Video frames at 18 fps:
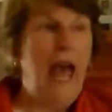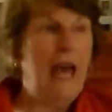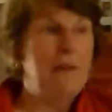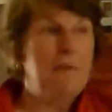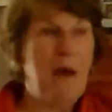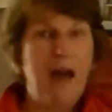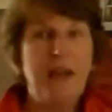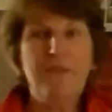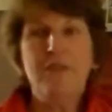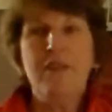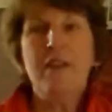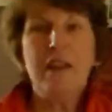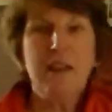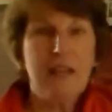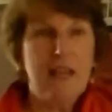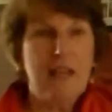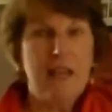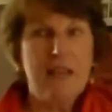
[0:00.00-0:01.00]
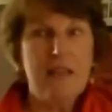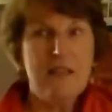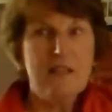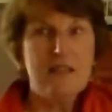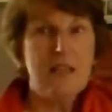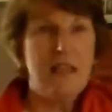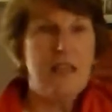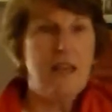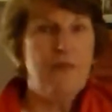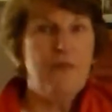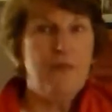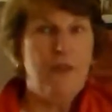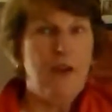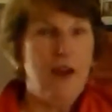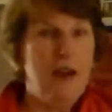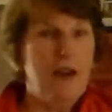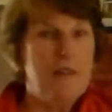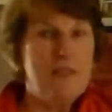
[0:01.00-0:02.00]
And my feeling is
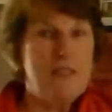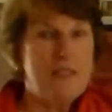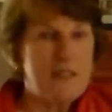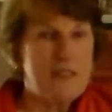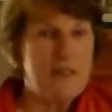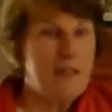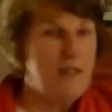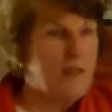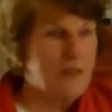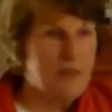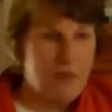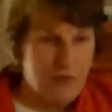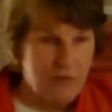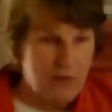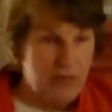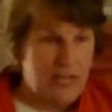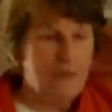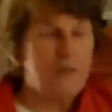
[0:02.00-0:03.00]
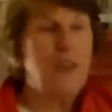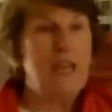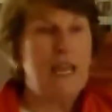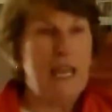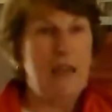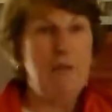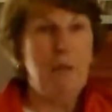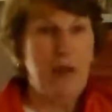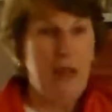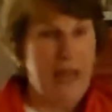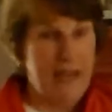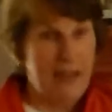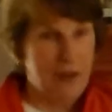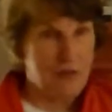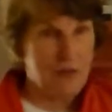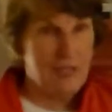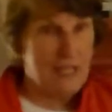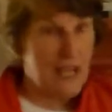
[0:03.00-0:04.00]
if the key
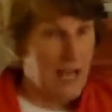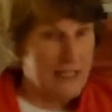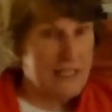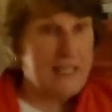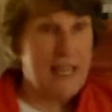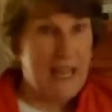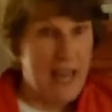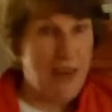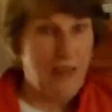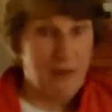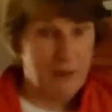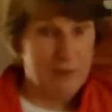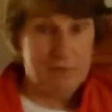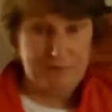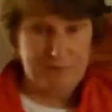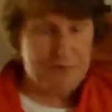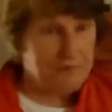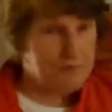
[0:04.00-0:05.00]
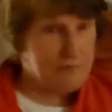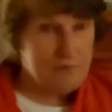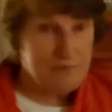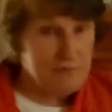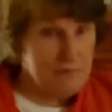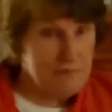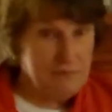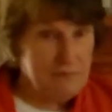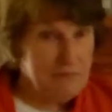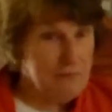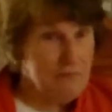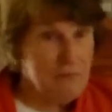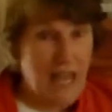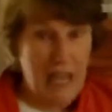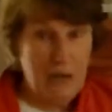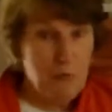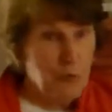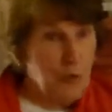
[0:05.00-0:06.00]
players got together
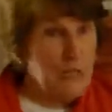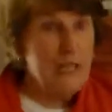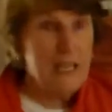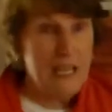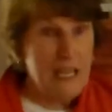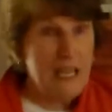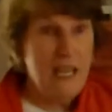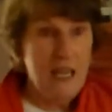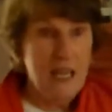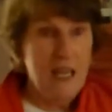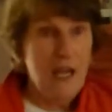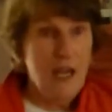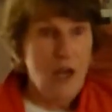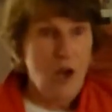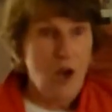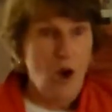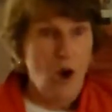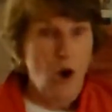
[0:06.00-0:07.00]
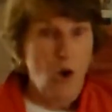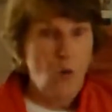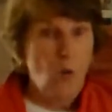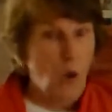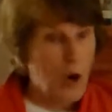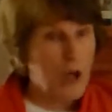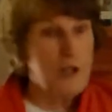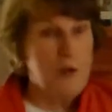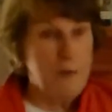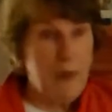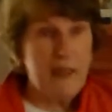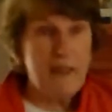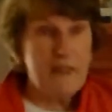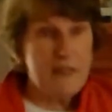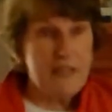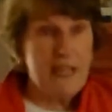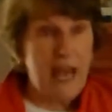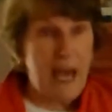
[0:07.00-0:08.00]
and really worked to
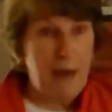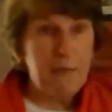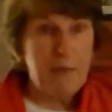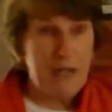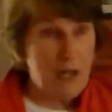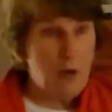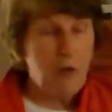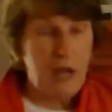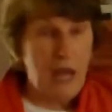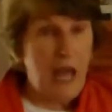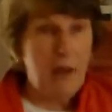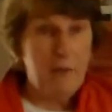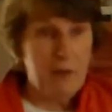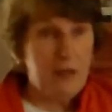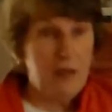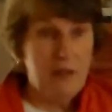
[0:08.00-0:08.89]
make this happen, it would happen.